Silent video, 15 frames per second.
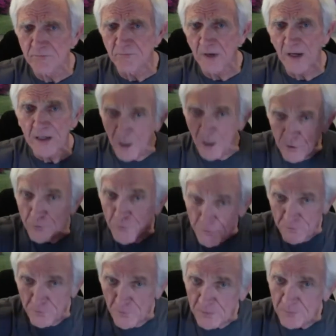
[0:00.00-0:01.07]
I
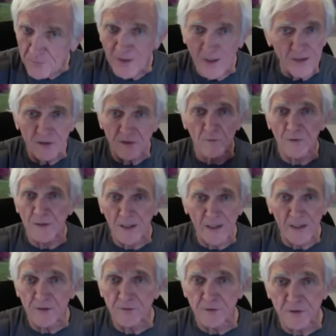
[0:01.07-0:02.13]
understood, but I don't know what
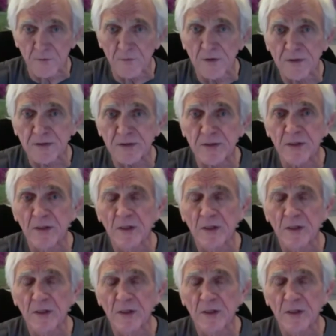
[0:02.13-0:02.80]
language it was,